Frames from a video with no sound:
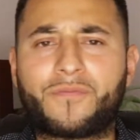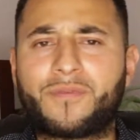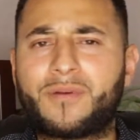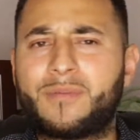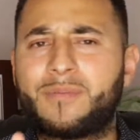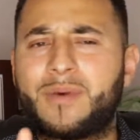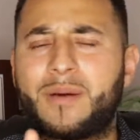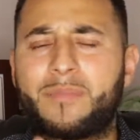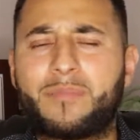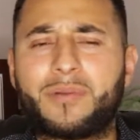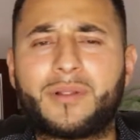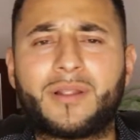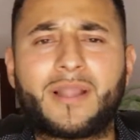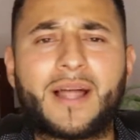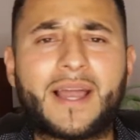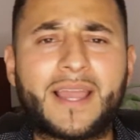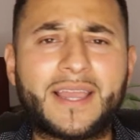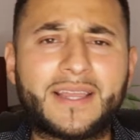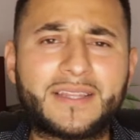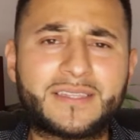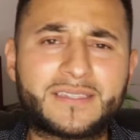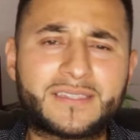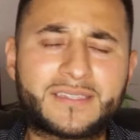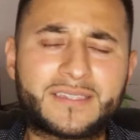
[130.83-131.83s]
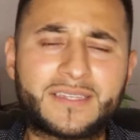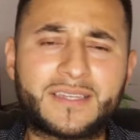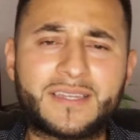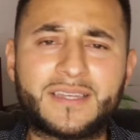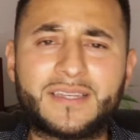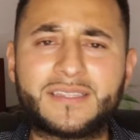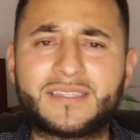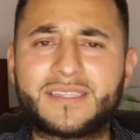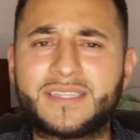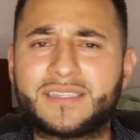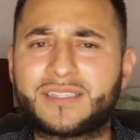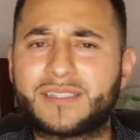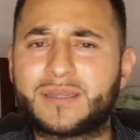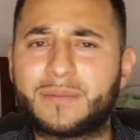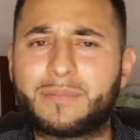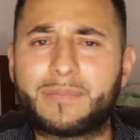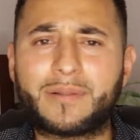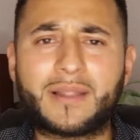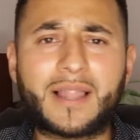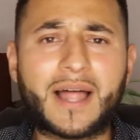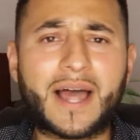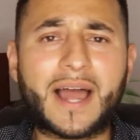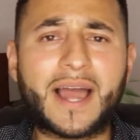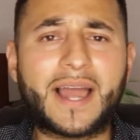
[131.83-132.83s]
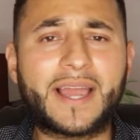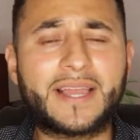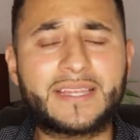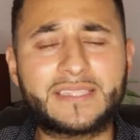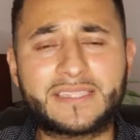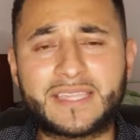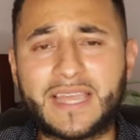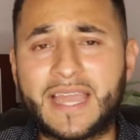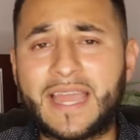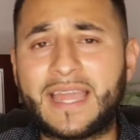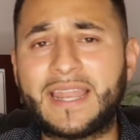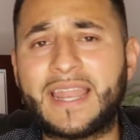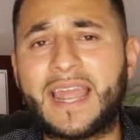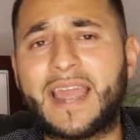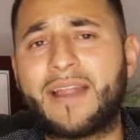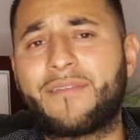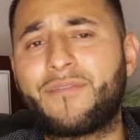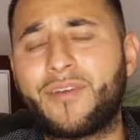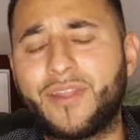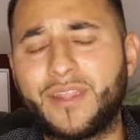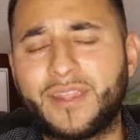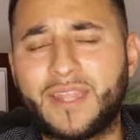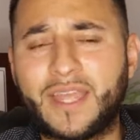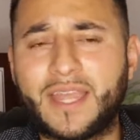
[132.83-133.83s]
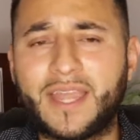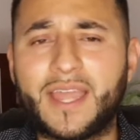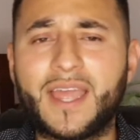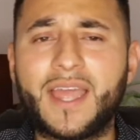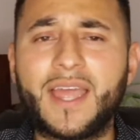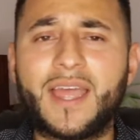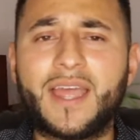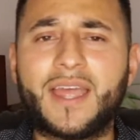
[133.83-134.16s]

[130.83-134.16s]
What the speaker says: from appliances and supplies and everything.